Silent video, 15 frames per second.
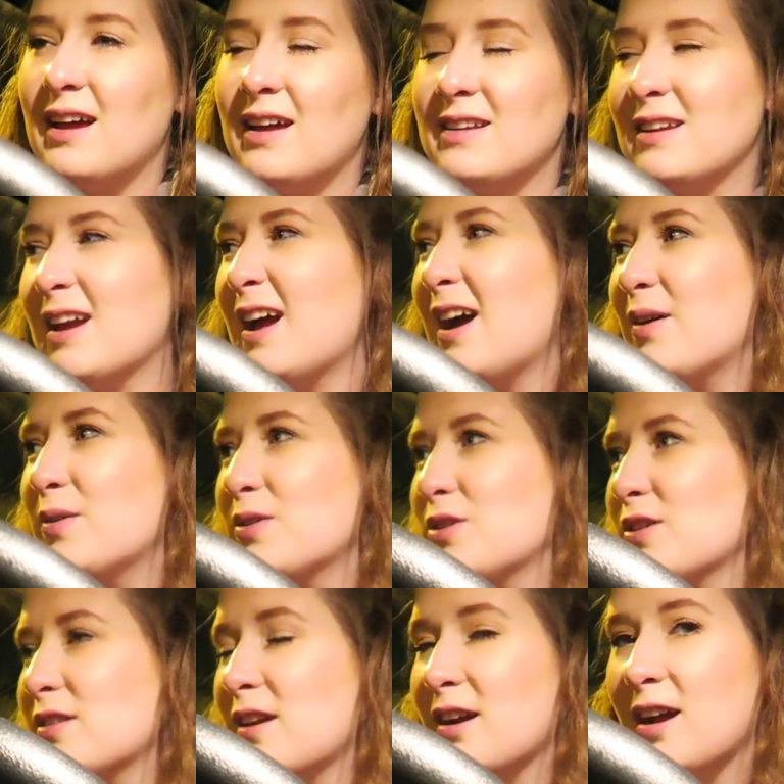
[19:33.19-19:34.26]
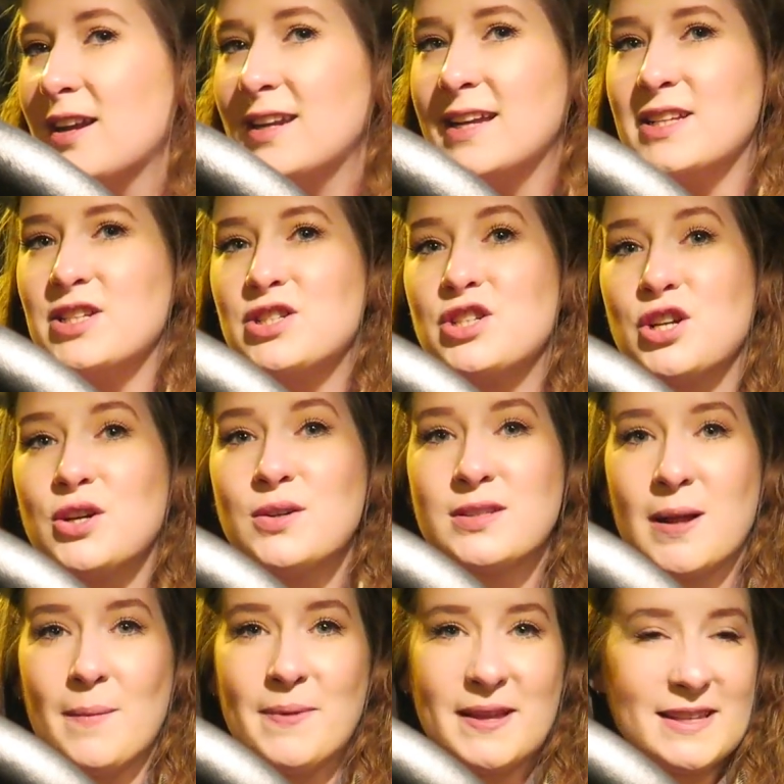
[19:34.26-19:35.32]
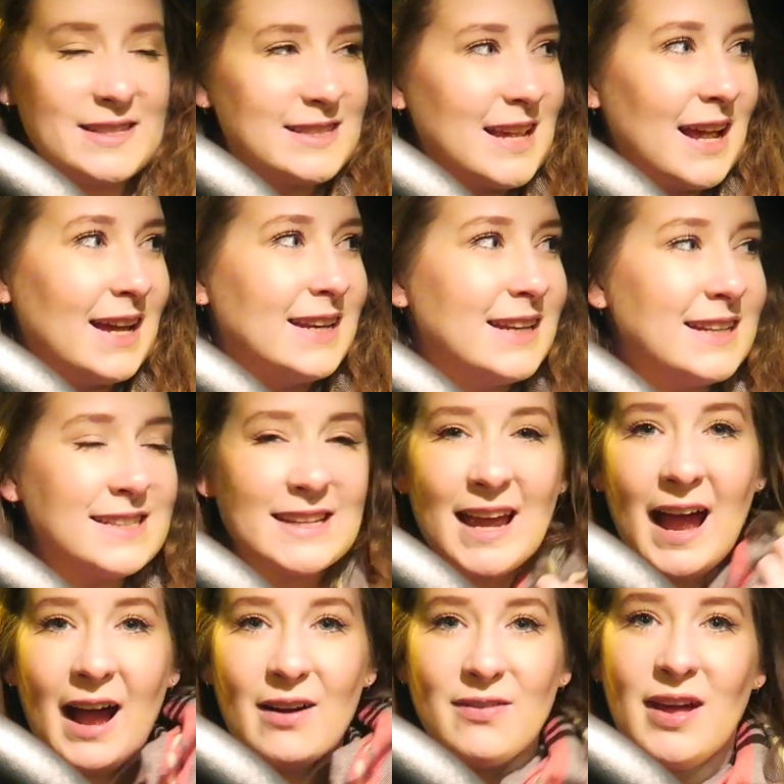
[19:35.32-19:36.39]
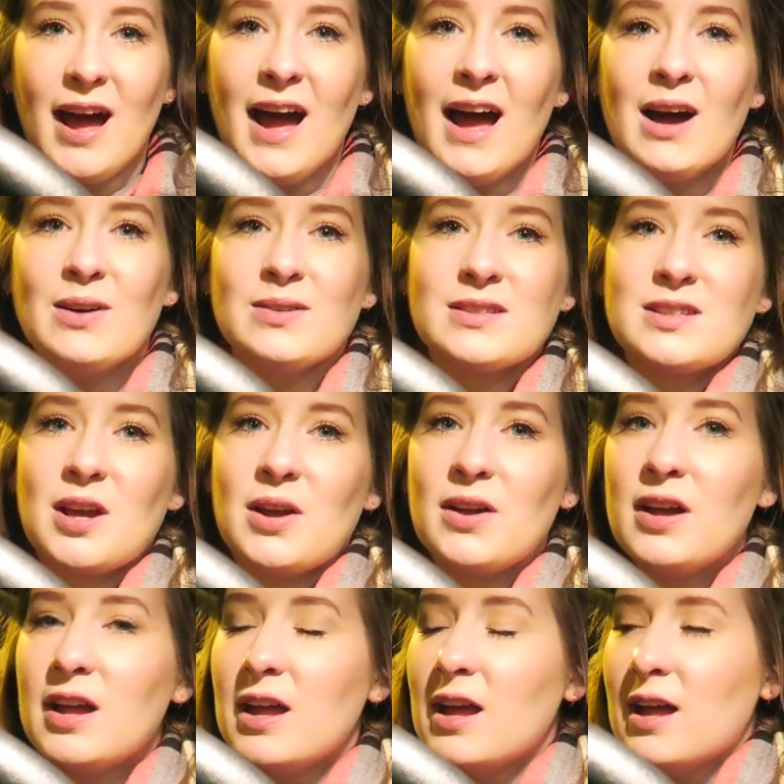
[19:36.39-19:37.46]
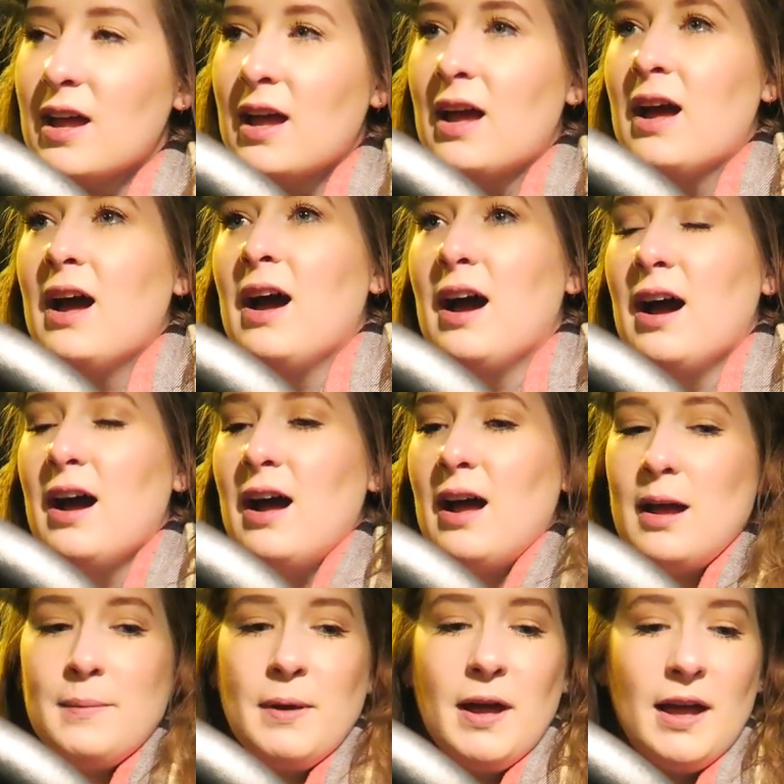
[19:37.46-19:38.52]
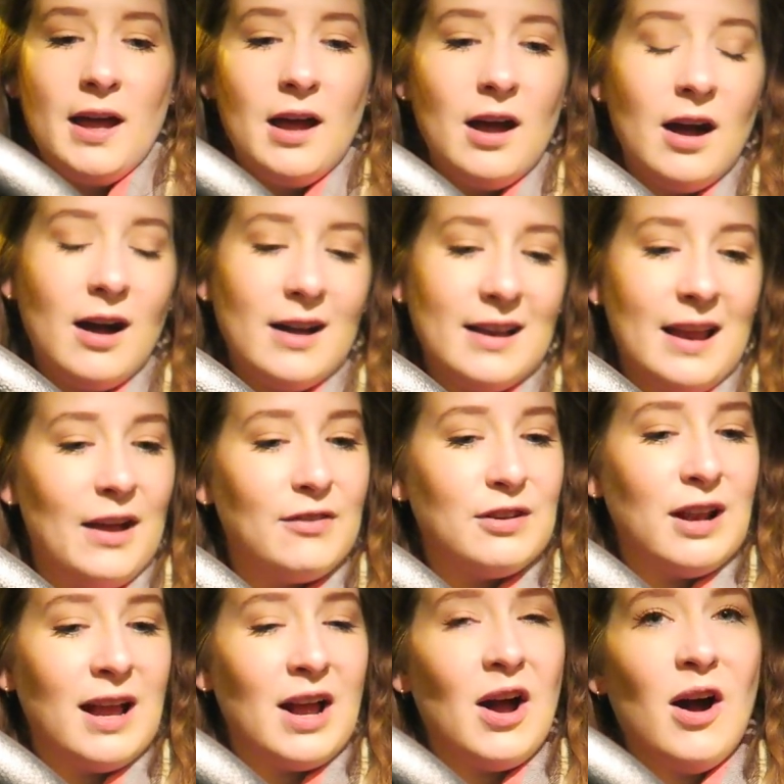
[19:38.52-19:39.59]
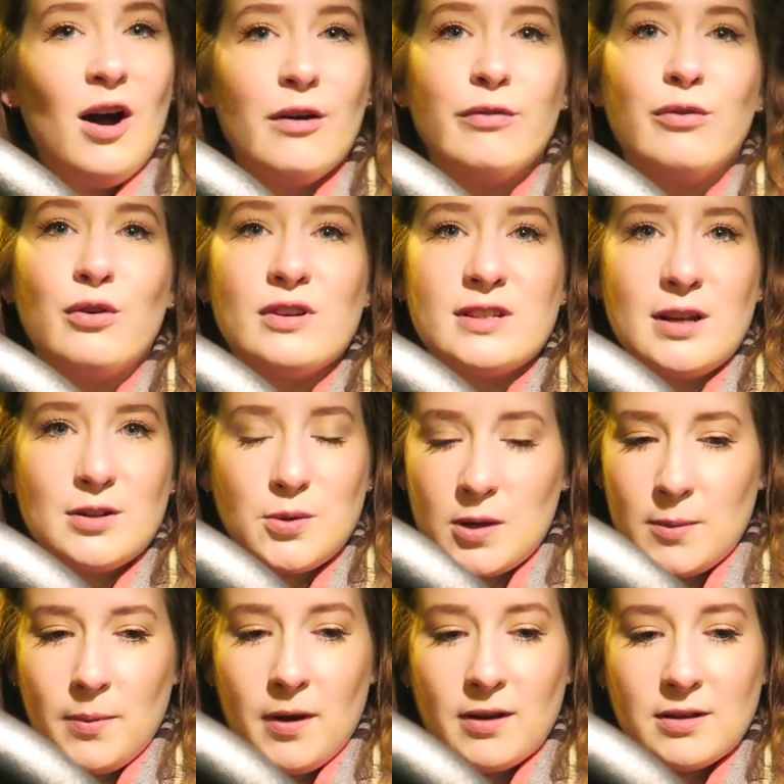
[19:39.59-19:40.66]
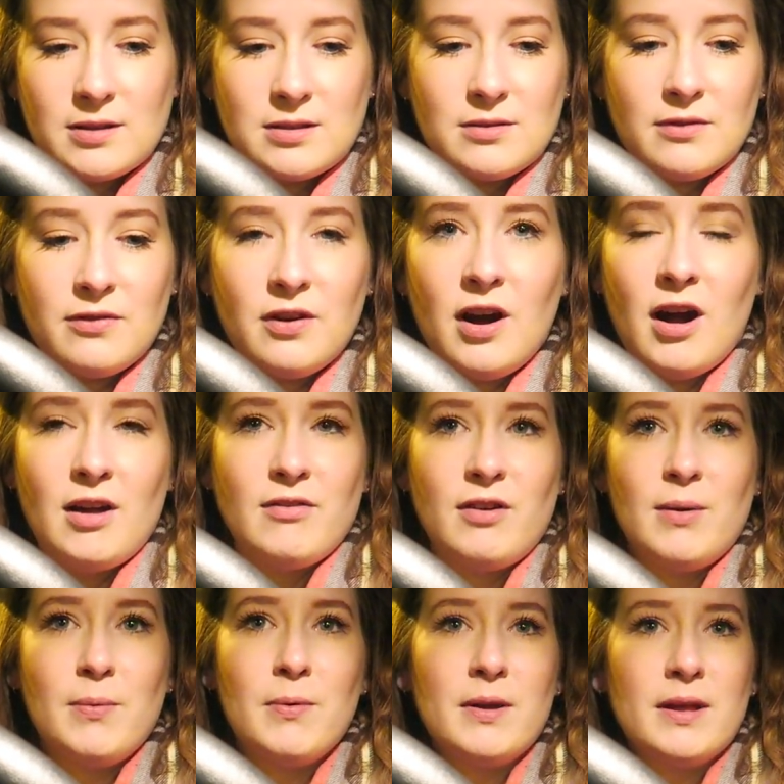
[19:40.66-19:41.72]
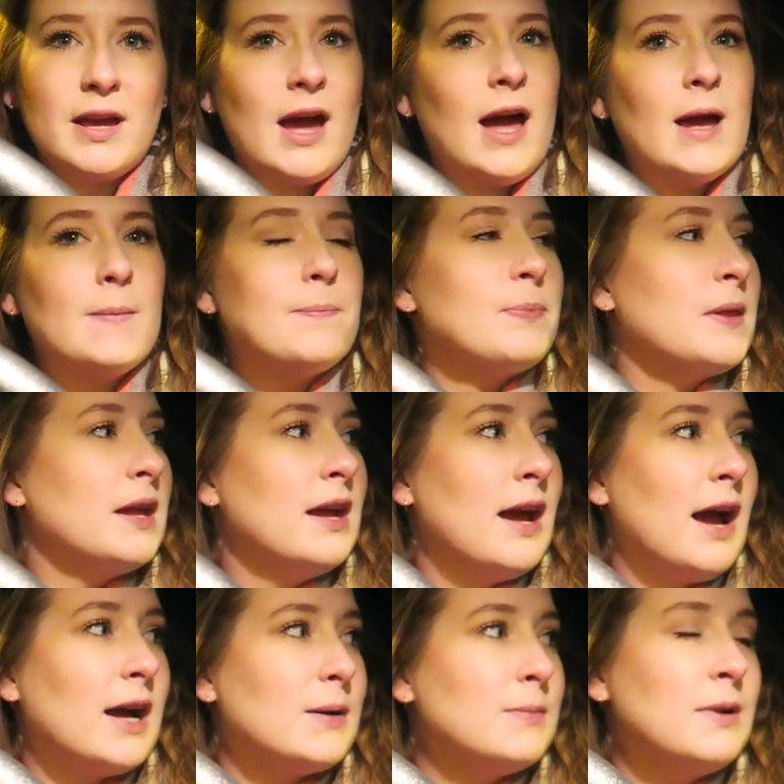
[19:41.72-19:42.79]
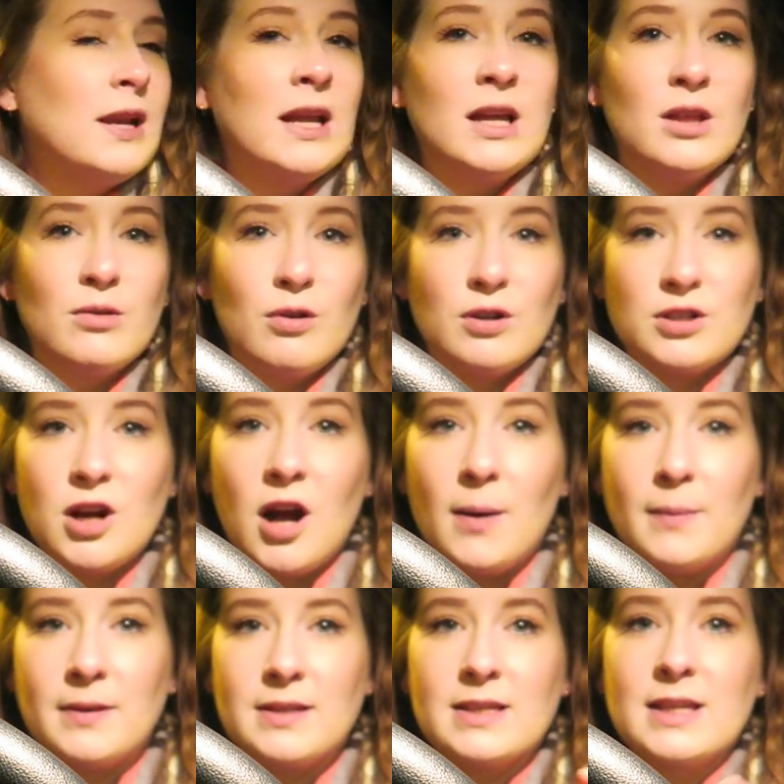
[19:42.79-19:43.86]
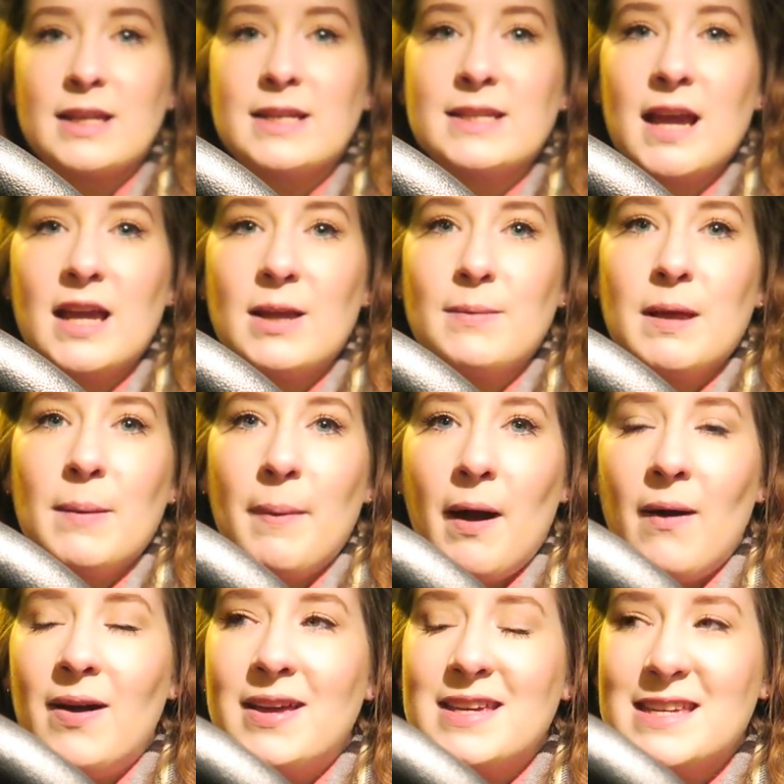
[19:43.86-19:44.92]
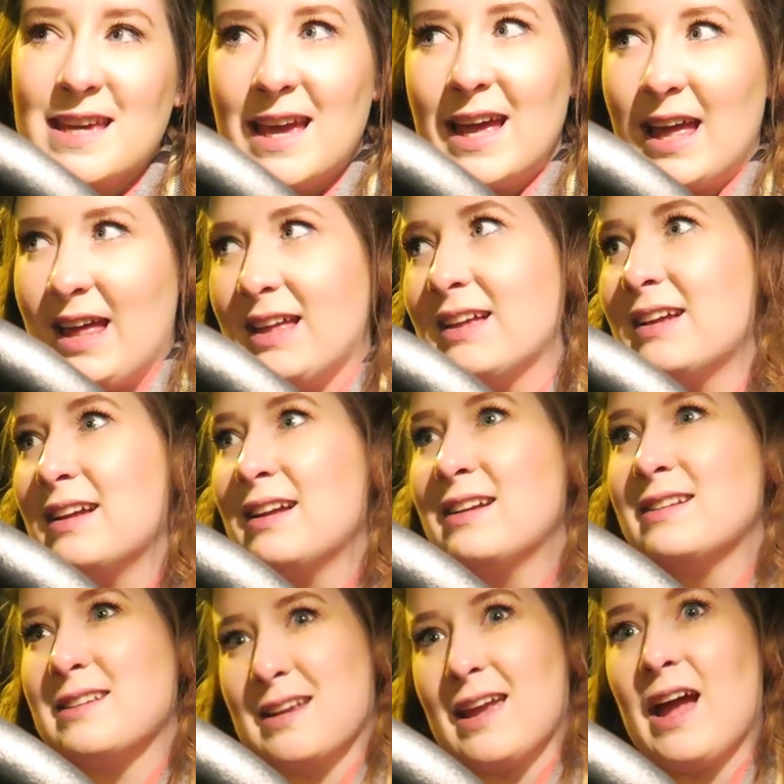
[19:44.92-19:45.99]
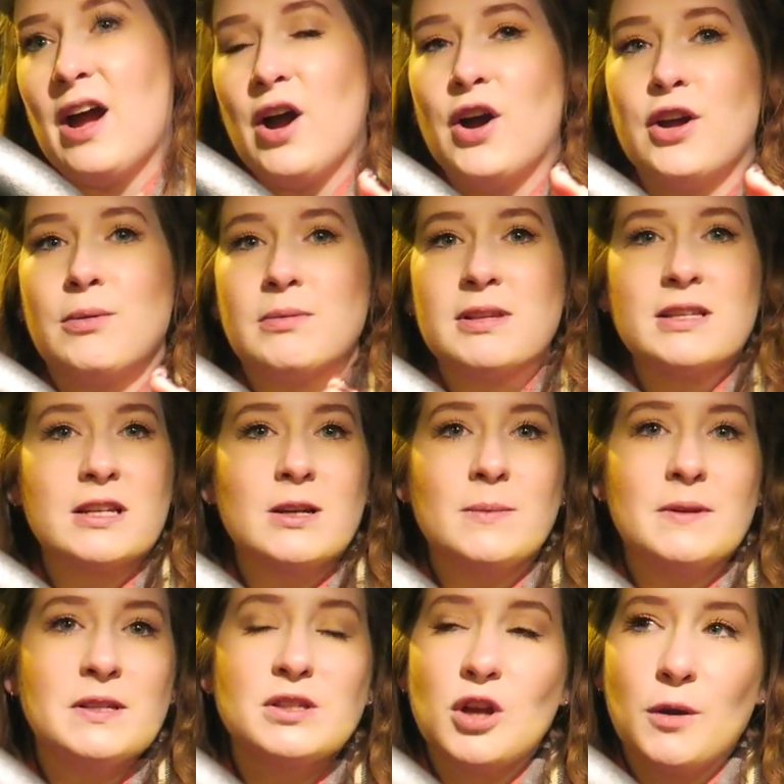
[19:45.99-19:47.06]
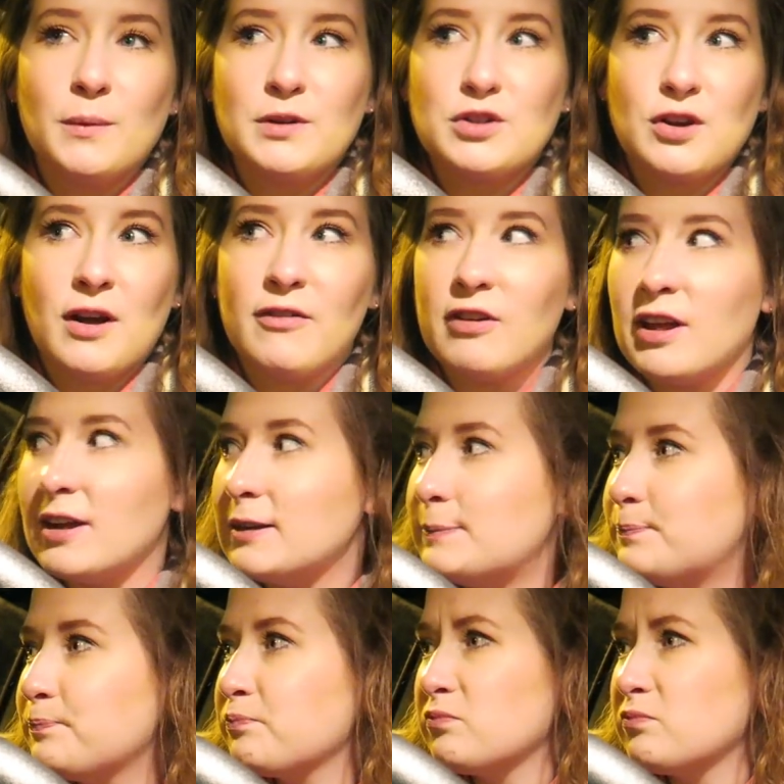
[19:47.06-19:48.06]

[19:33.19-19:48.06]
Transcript: and yeah, I was just like, I need to do something today. I need to get out of the house. So um, I left at like half four, it's now 20 past five. I probably came at completely the wrong time because it's gonna take me about a year to get home because there's gonna be so much traffic,